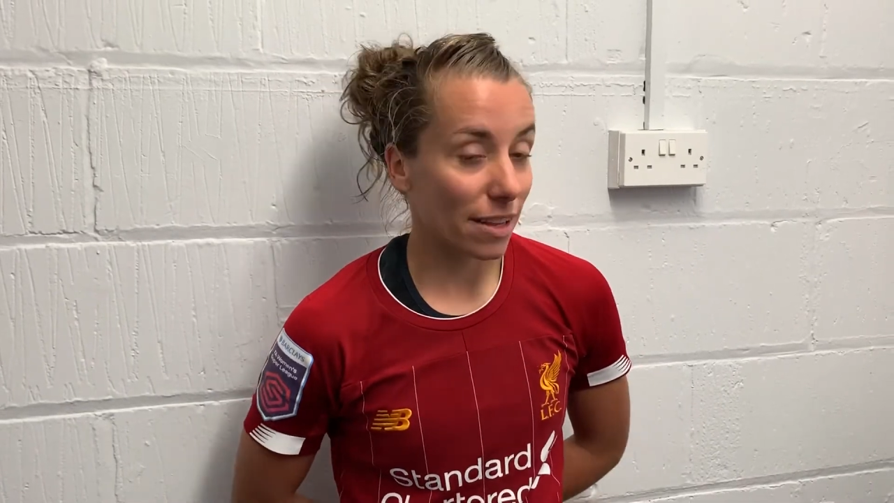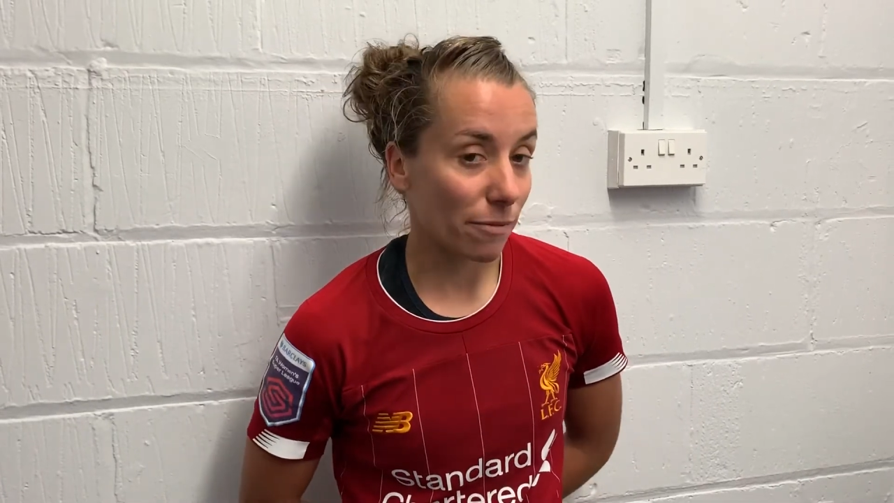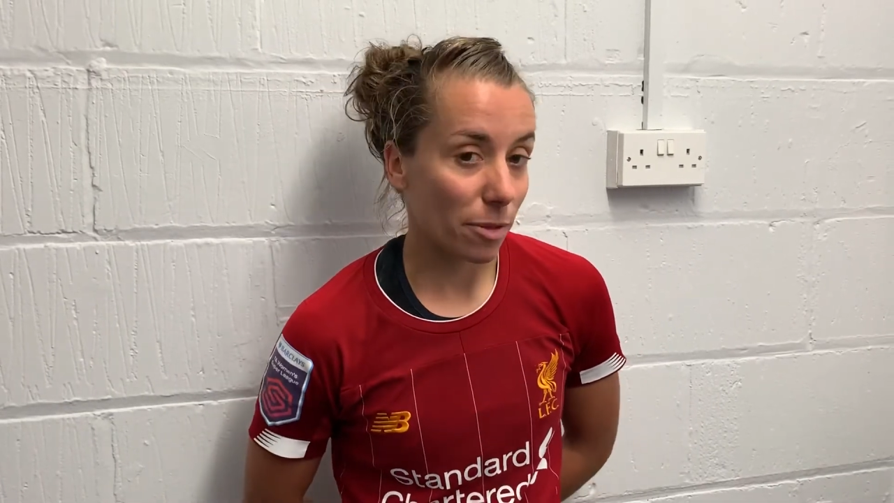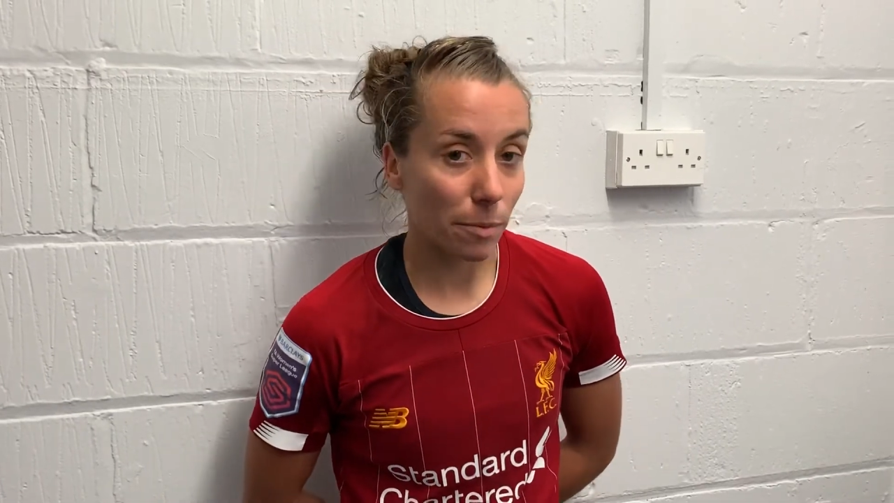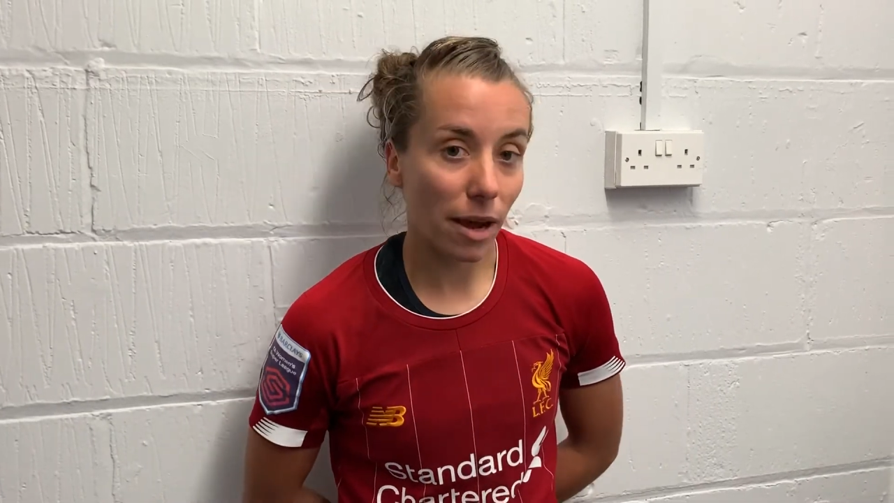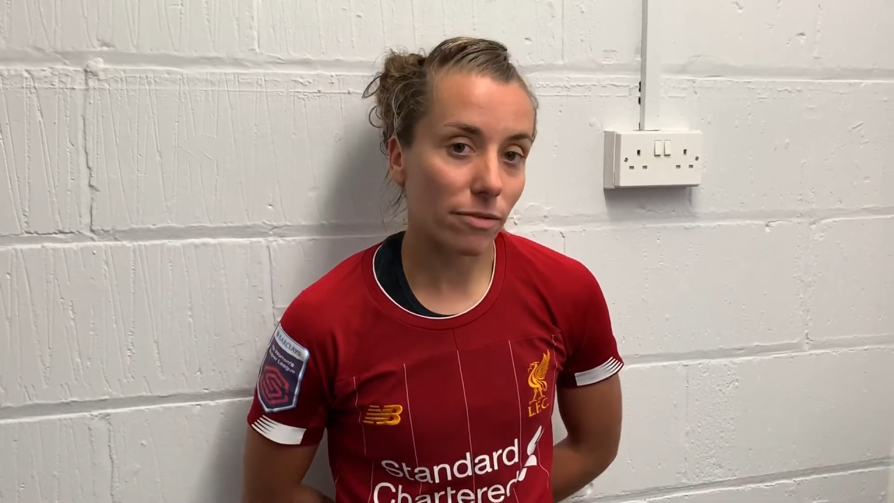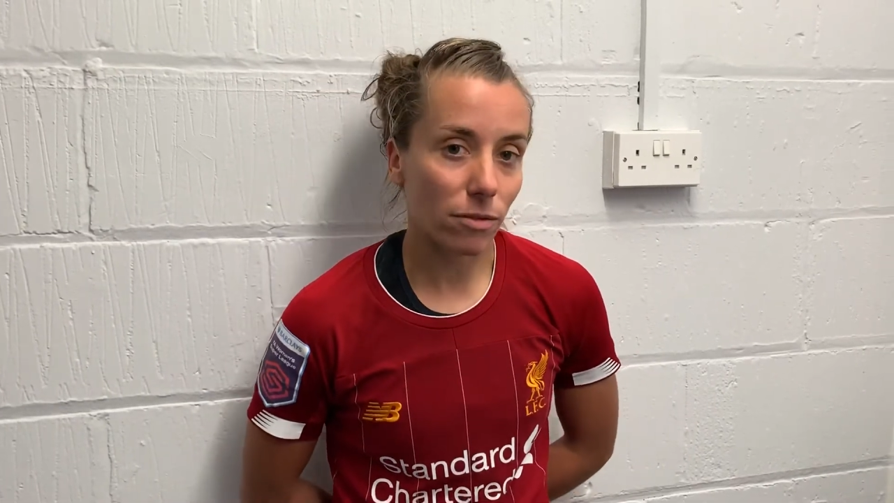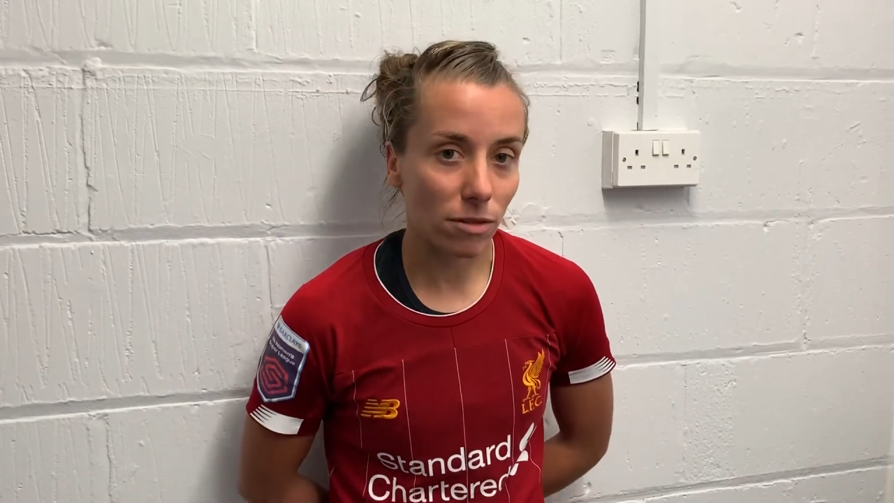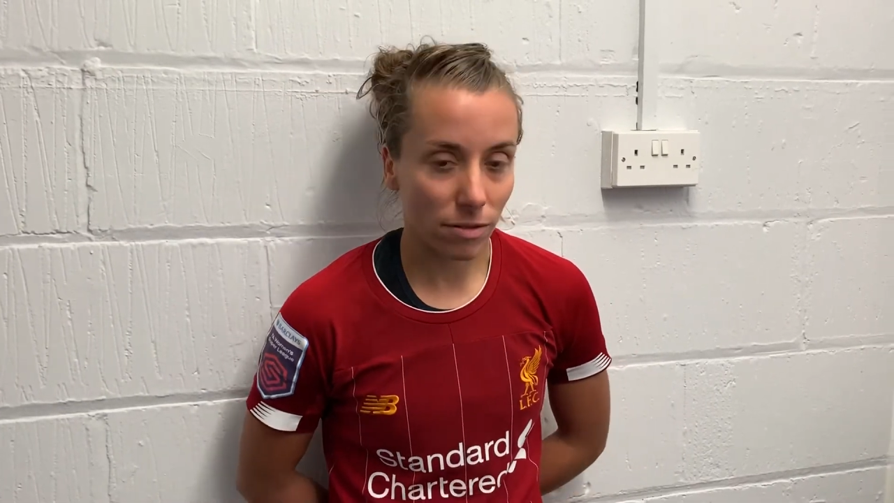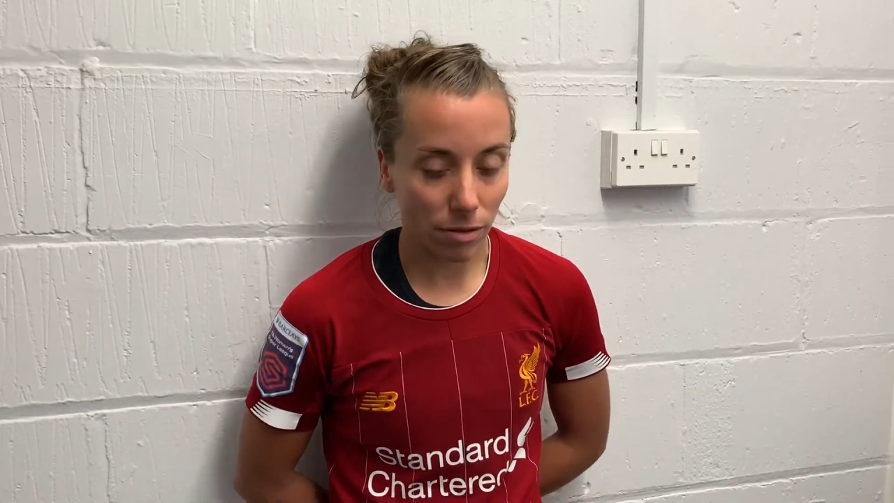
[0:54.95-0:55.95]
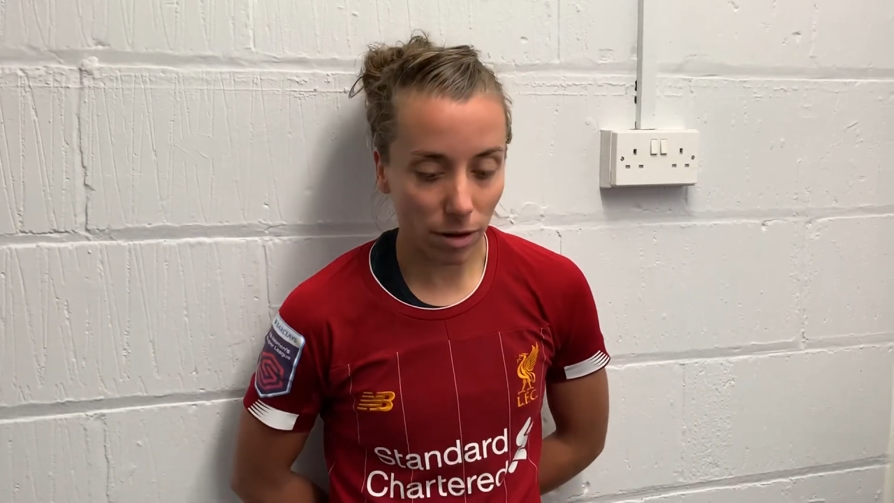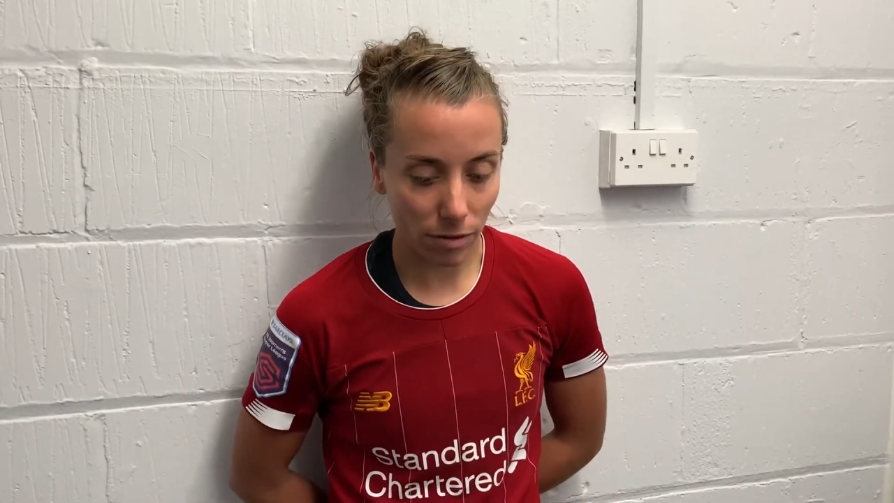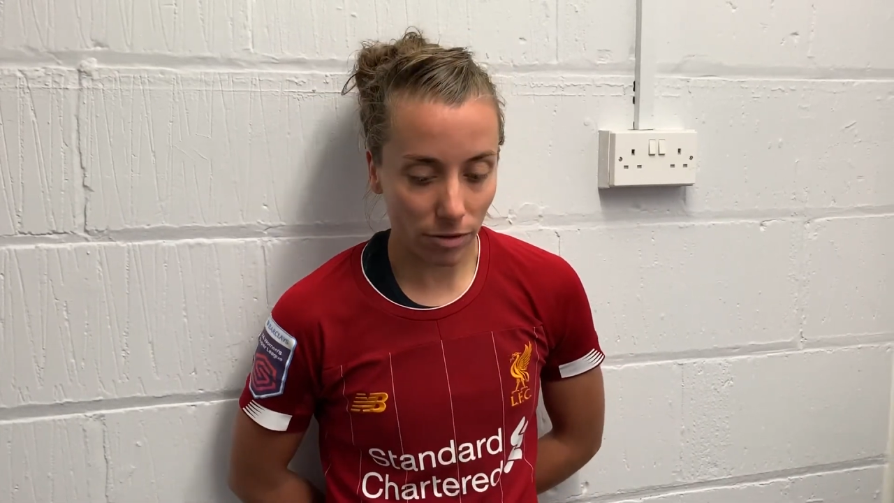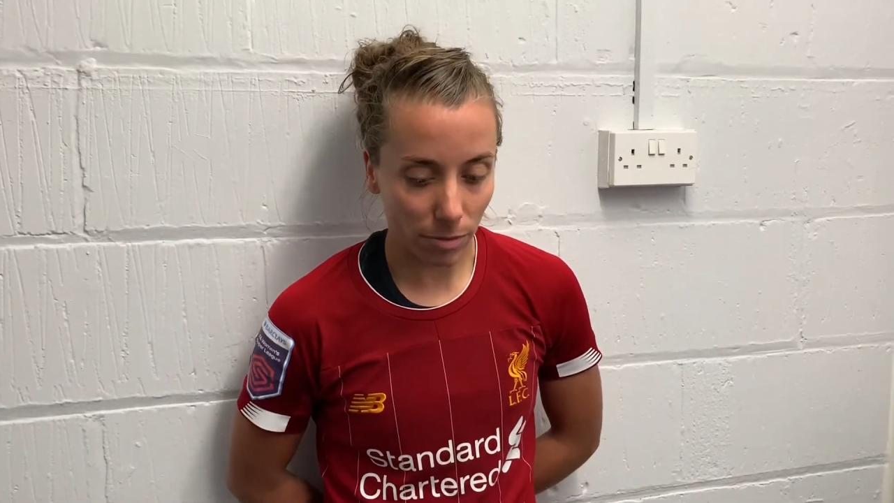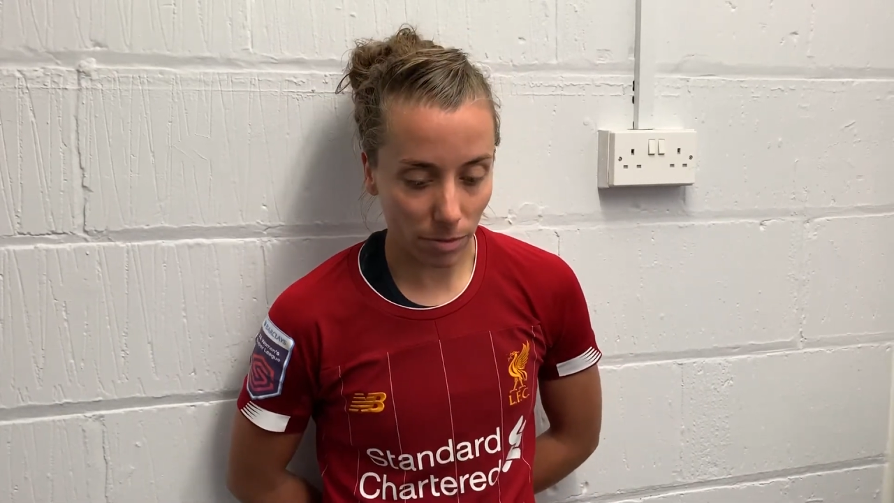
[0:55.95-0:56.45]
even from the back four and, and
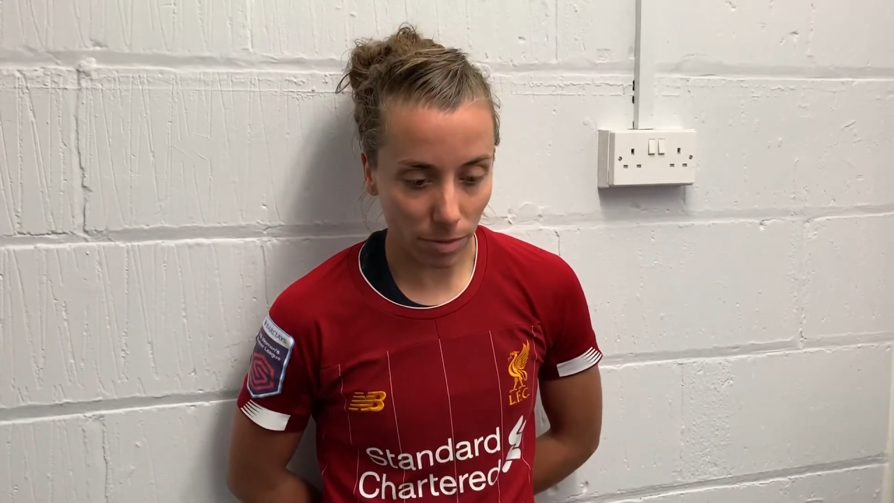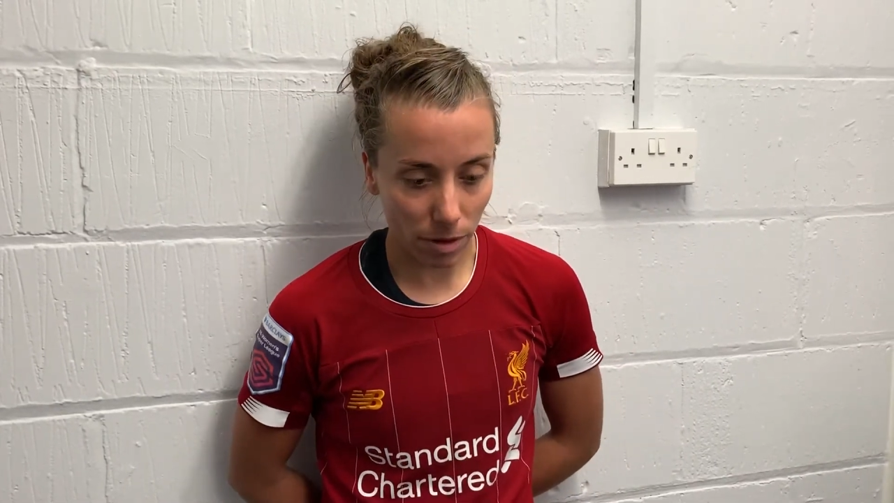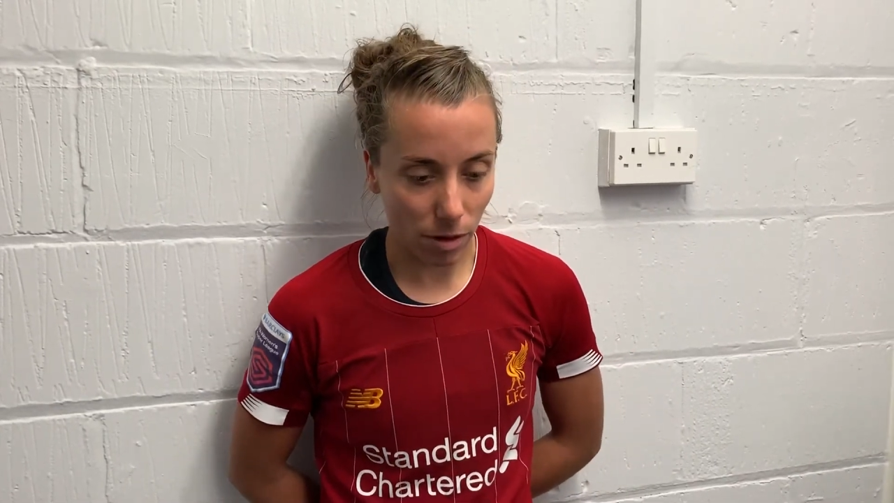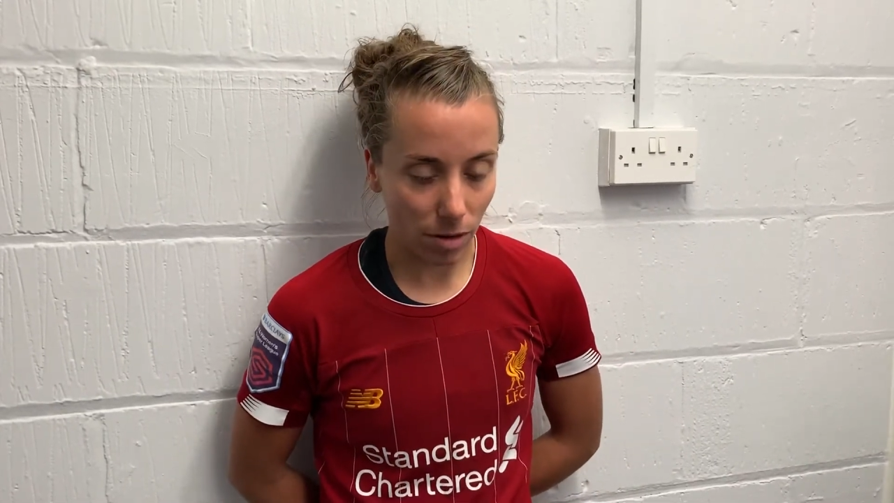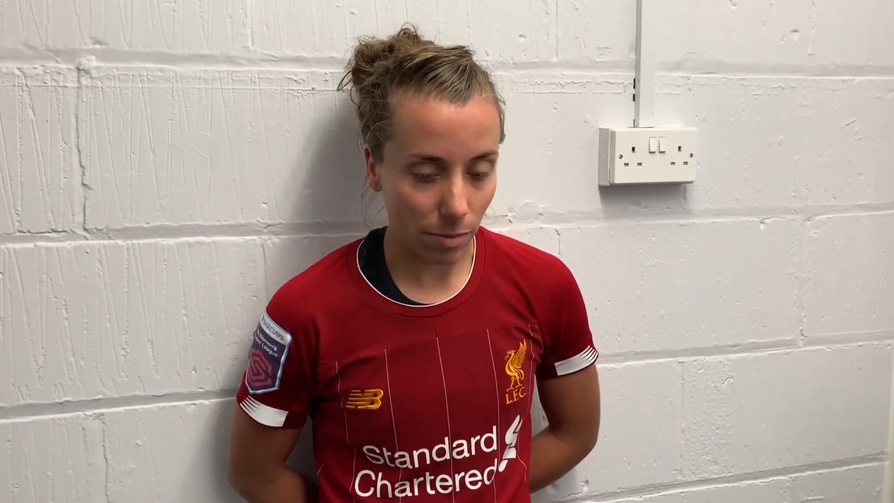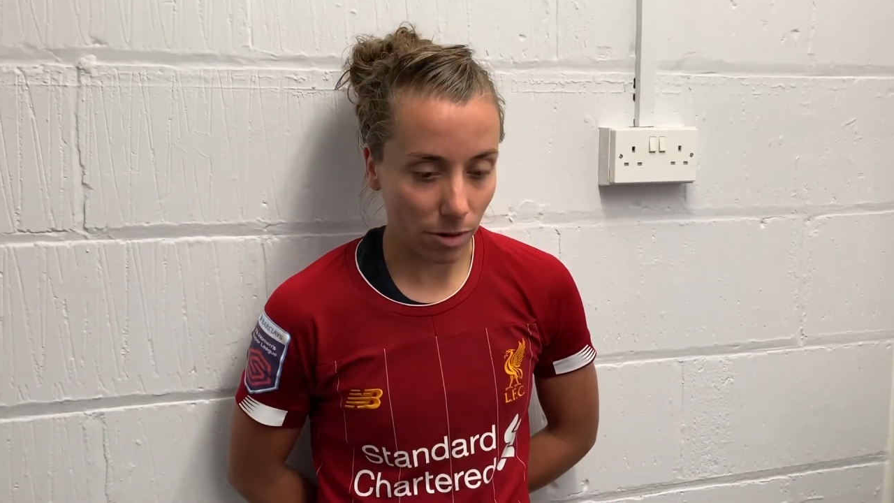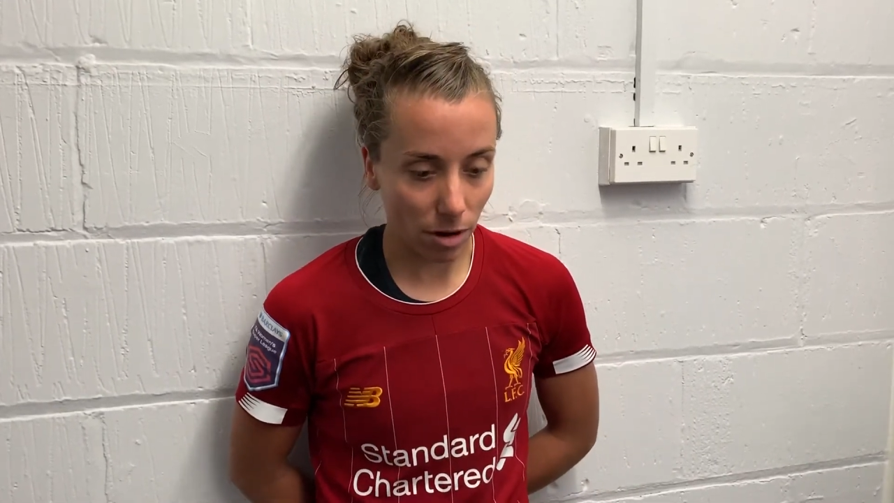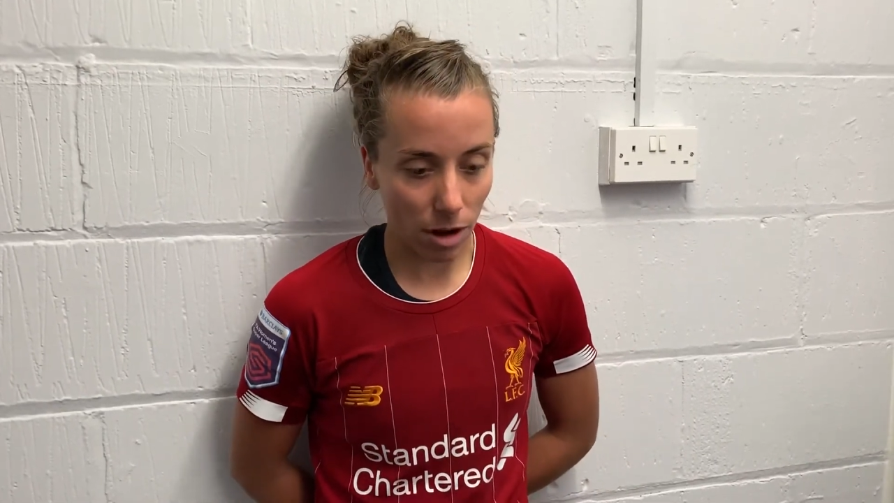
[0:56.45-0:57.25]
from the goalkeeper goal.